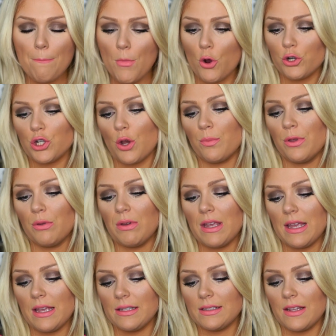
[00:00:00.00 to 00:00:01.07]
Mojo
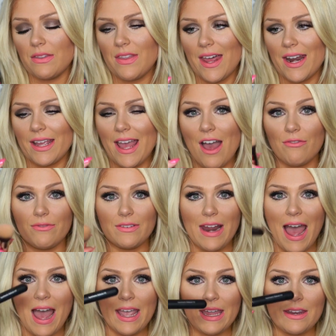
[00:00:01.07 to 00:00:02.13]
Beauty Synthetic
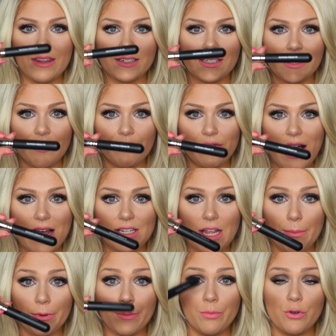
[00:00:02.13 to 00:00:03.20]
F9. This is a flat
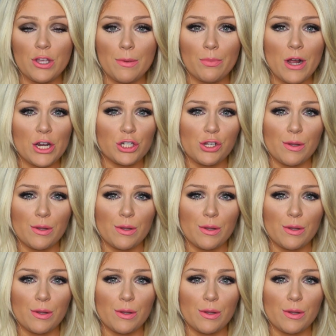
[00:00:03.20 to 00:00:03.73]
top kabuki brush.